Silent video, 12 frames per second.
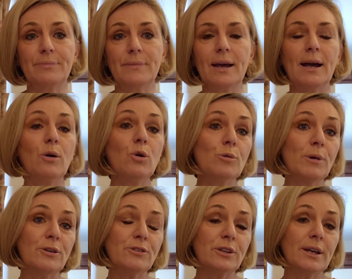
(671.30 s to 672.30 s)

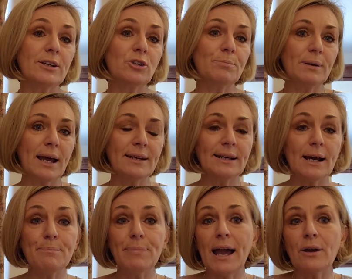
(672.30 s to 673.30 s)
hormones in your blood are
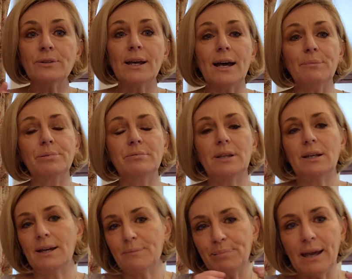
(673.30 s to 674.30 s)
bound up. They're
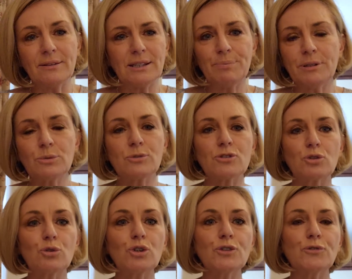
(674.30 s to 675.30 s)
like bound up into a
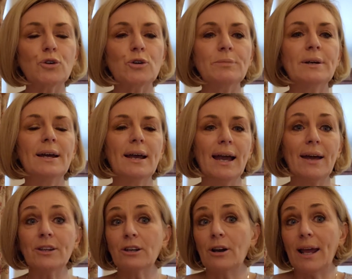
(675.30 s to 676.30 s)
storage form, and
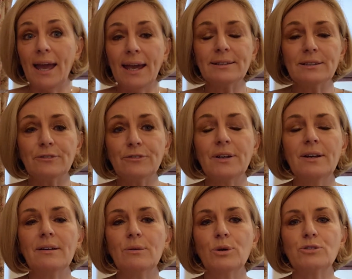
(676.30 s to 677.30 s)
they're not active,
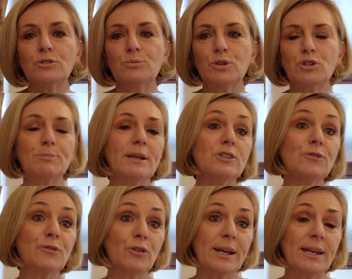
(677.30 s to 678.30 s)
which means
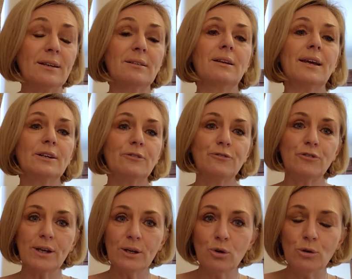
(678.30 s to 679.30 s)
free. Like
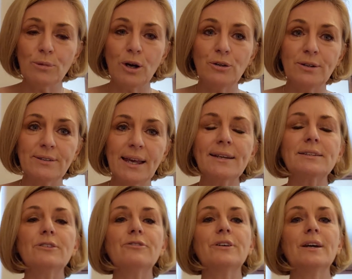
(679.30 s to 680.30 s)
free hormone is
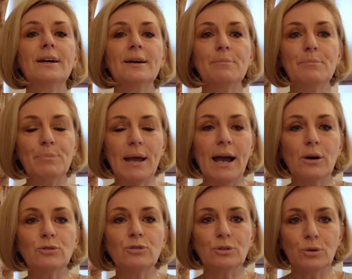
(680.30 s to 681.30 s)
active,
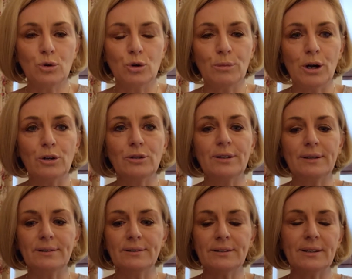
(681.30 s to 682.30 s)
bound hormone
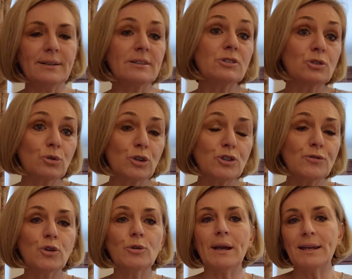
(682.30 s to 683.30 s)
is in its storage
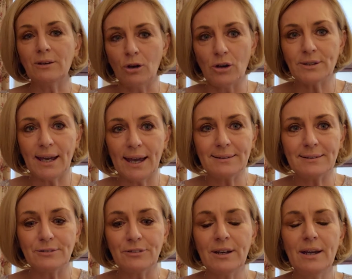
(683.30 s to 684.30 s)
form and not
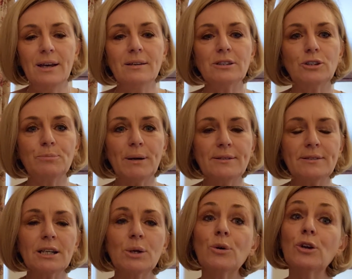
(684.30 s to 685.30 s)
active. So you
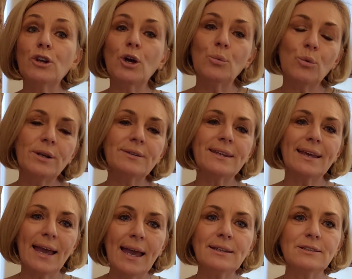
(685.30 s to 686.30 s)
basically want to know what are the
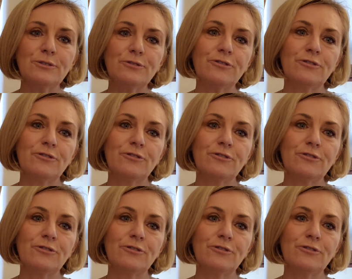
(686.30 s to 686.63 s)
active